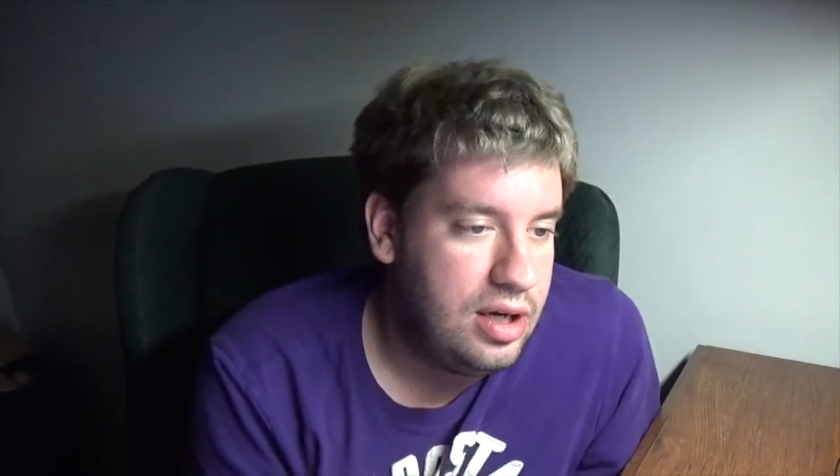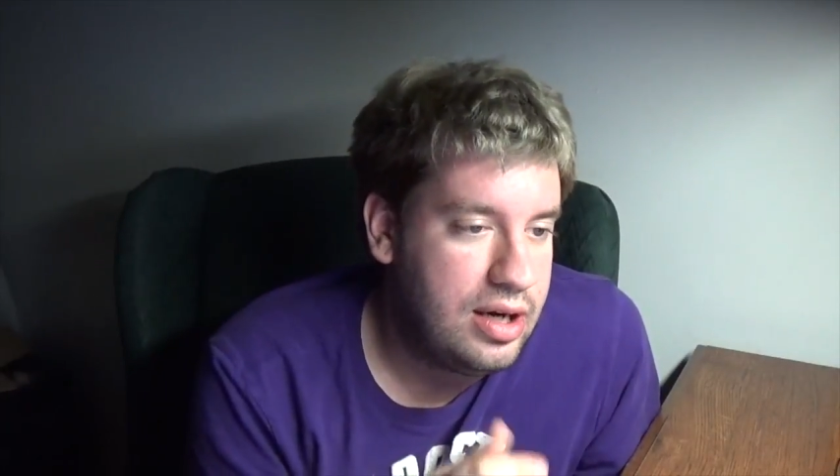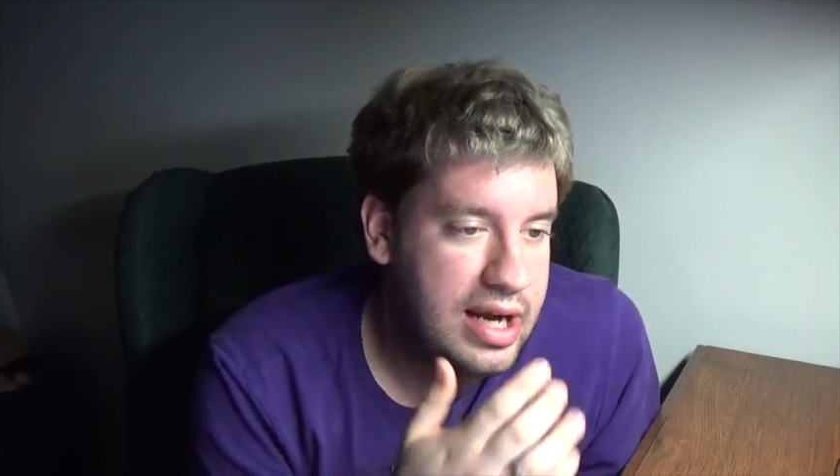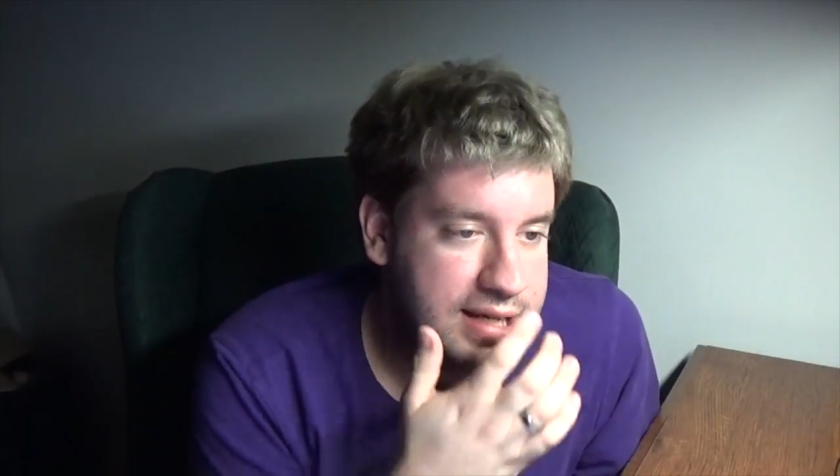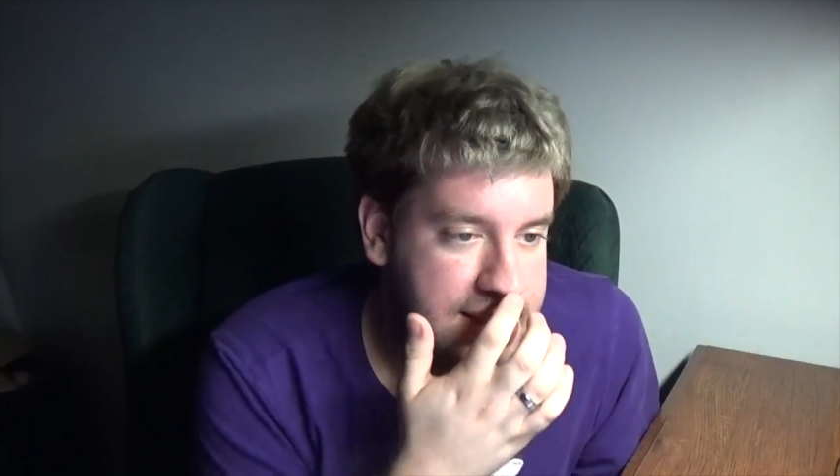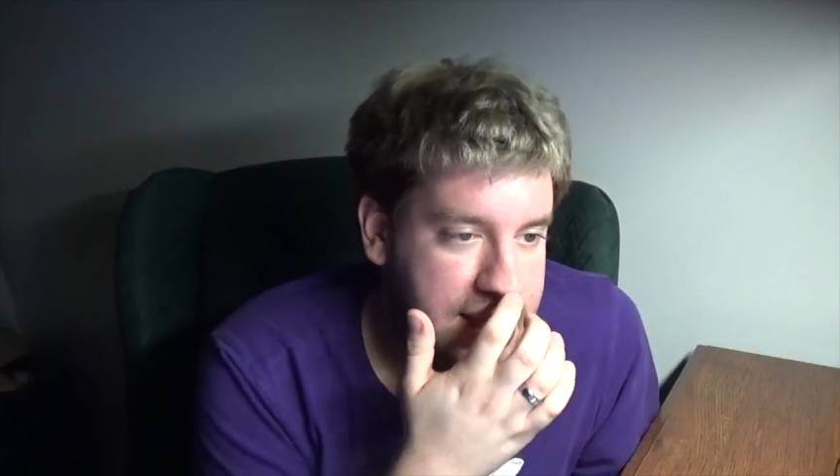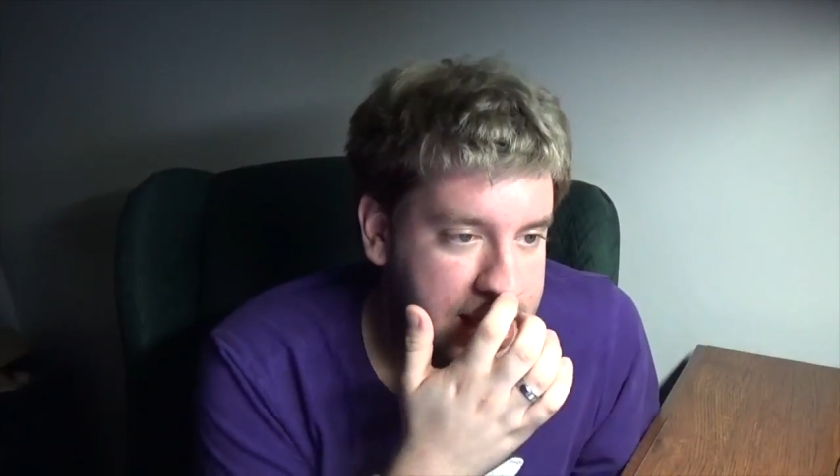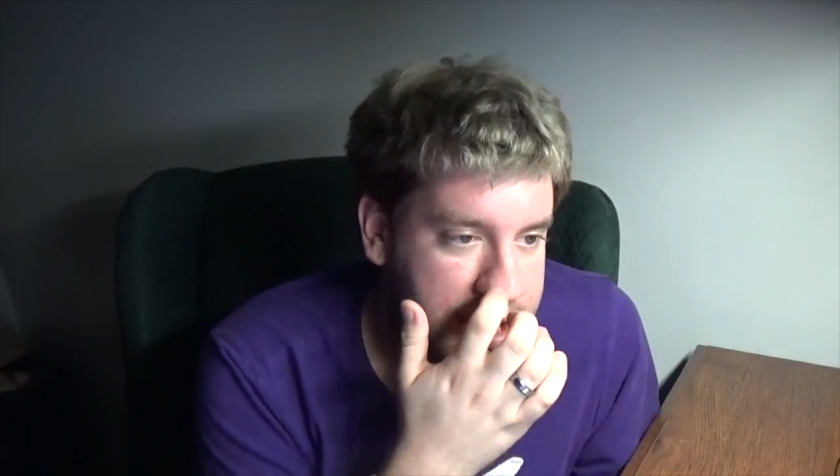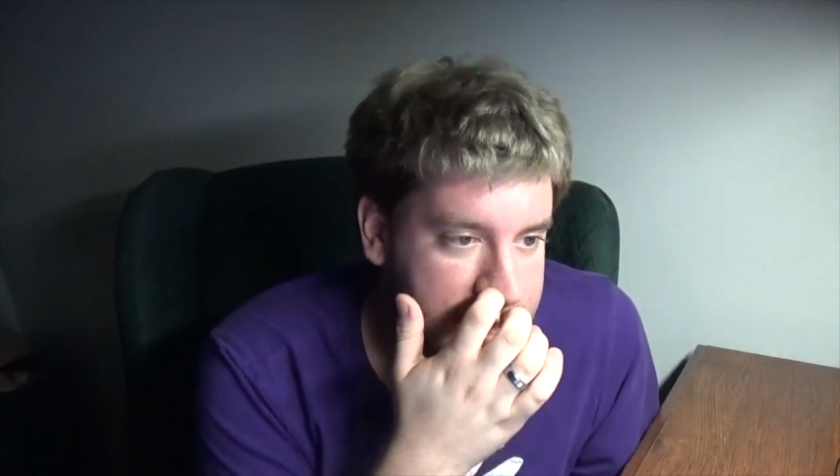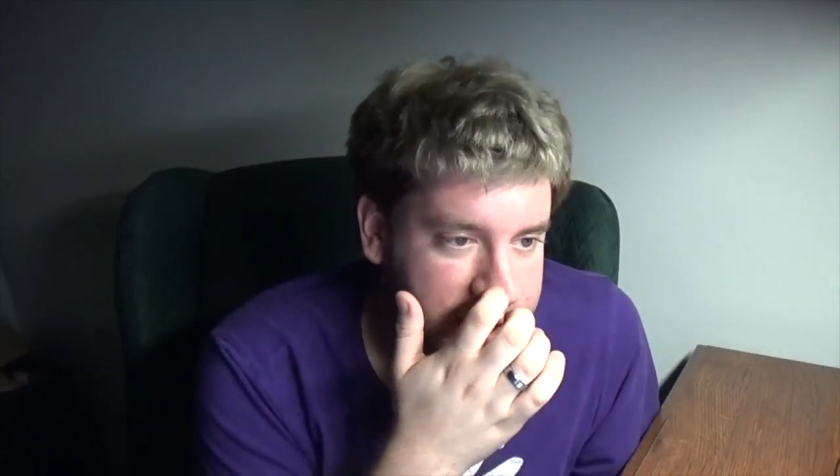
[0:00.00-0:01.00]
Alright,
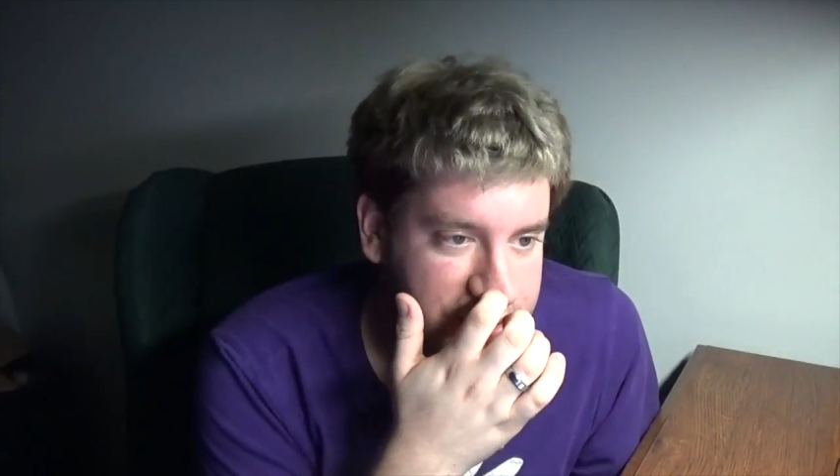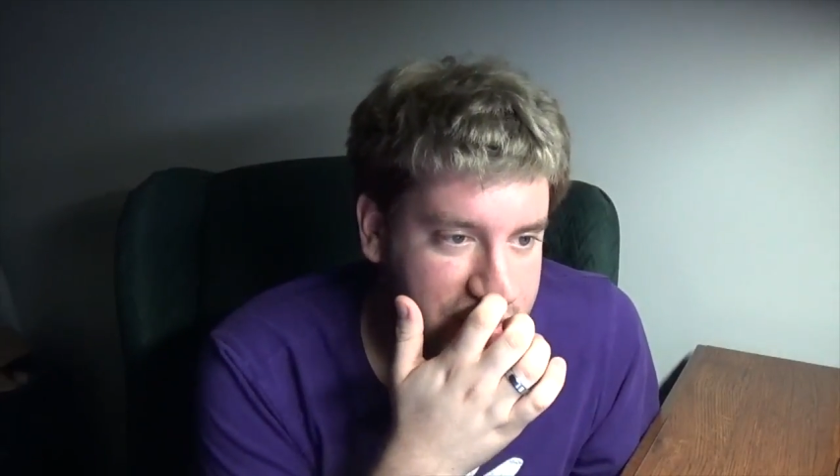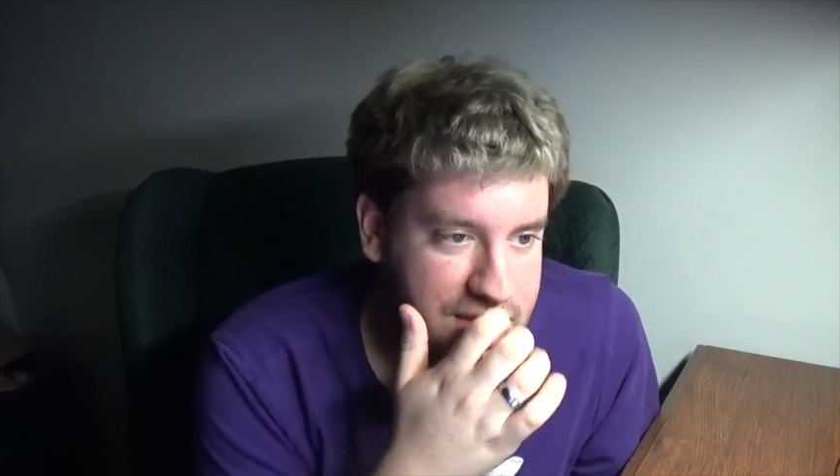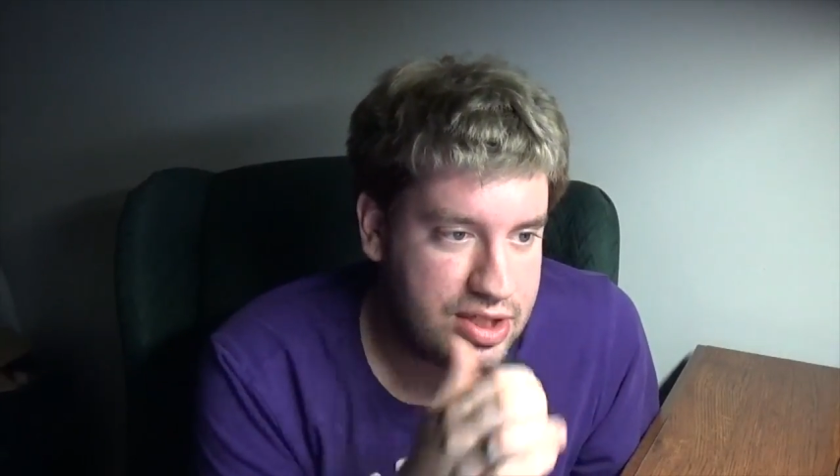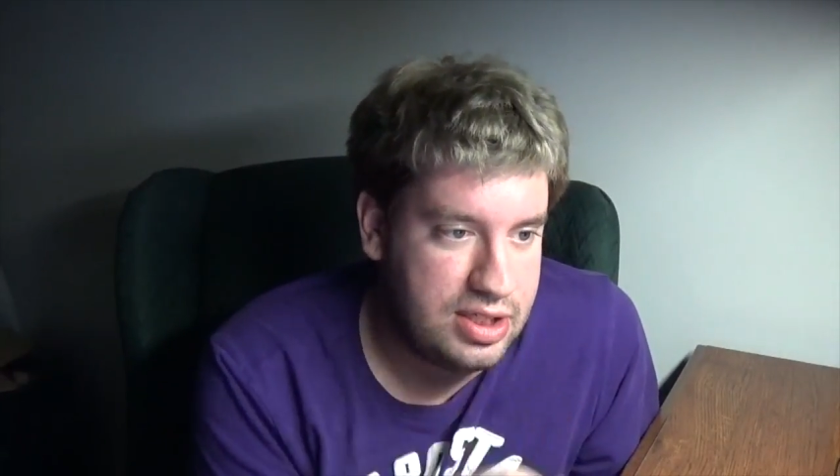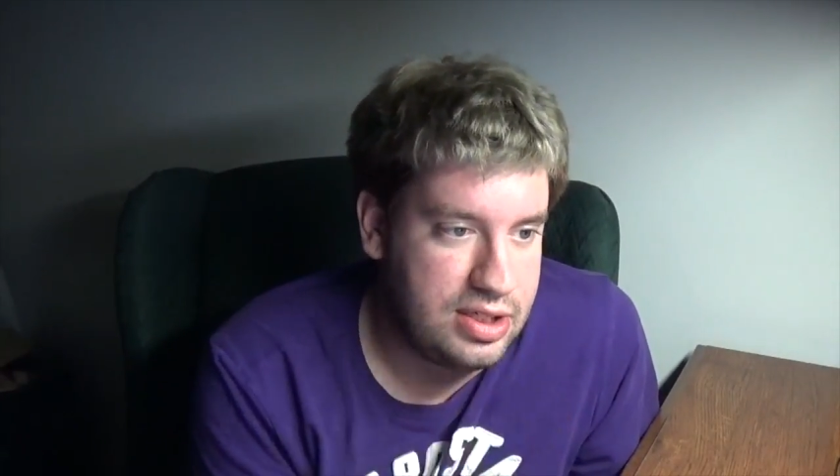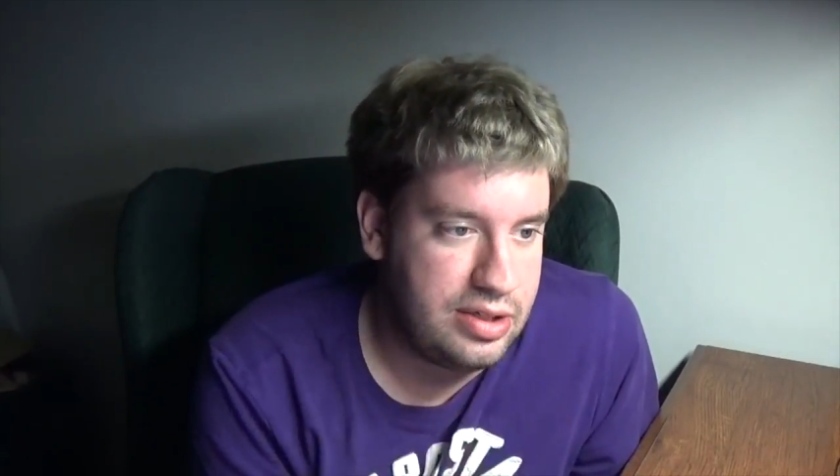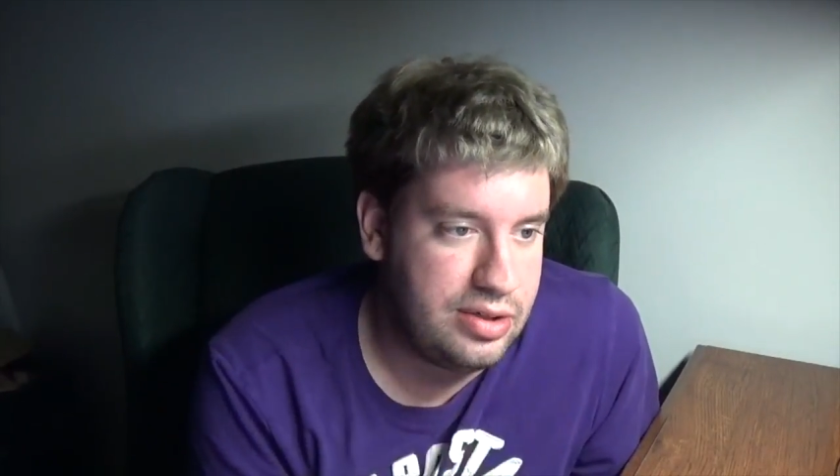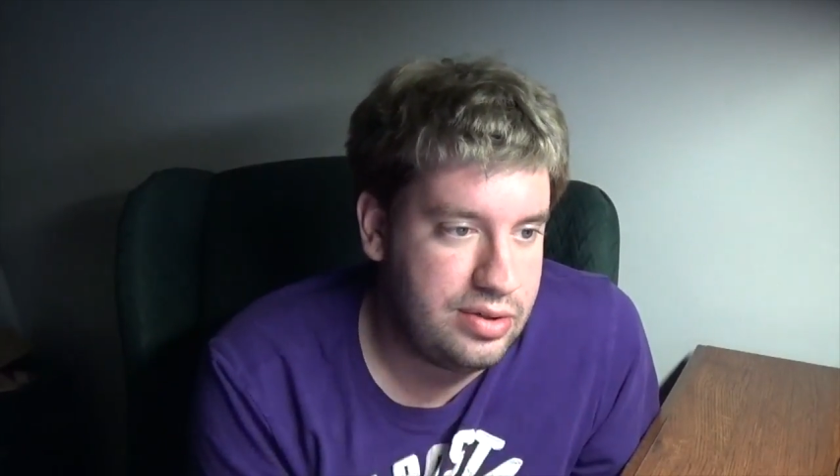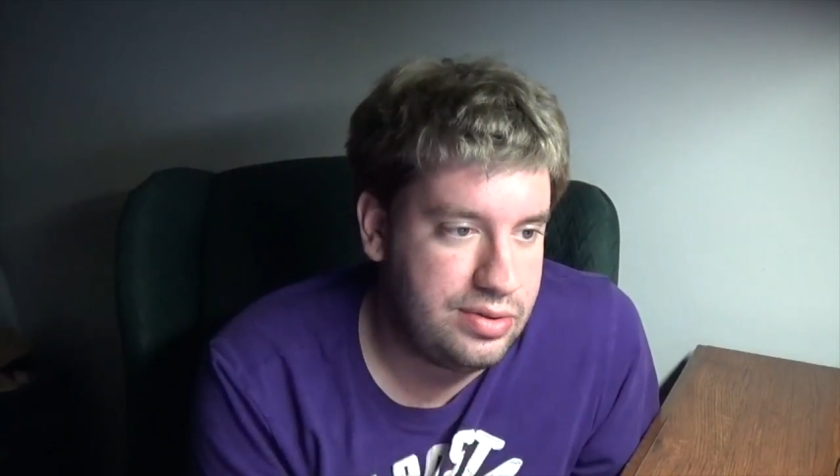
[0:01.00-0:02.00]
next
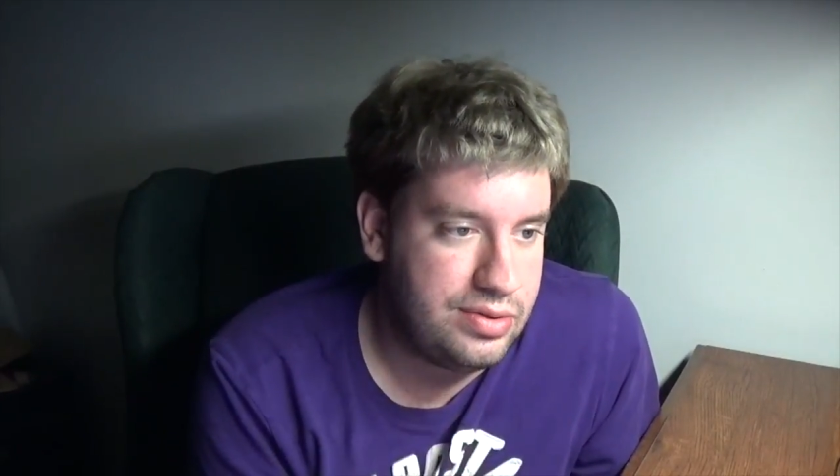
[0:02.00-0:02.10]
question.